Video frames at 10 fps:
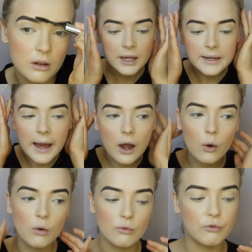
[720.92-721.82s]
Now,
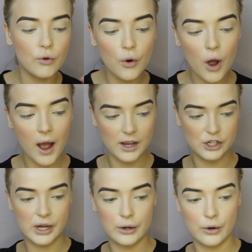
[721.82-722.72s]
for
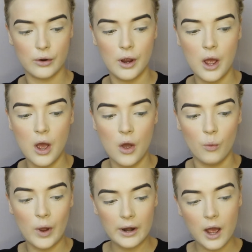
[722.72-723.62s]
eyeshadow,
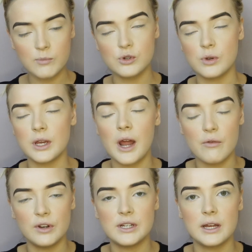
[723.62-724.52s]
when I'm doing an
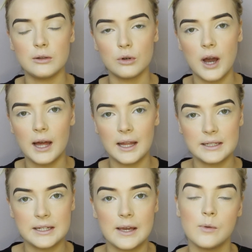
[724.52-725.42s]
everyday look, I like to
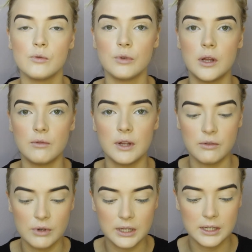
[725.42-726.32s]
keep it really, really,
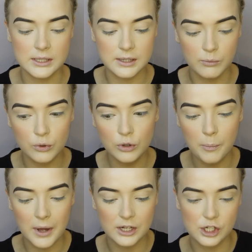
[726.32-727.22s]
really simple,
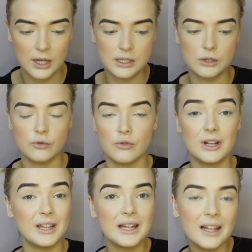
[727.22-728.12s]
but just
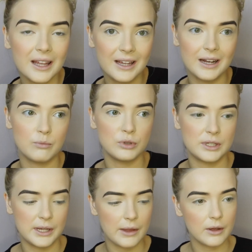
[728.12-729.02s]
really clean and put
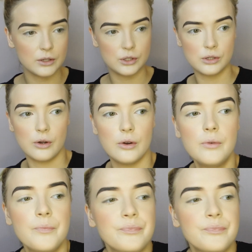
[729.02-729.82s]
together. So,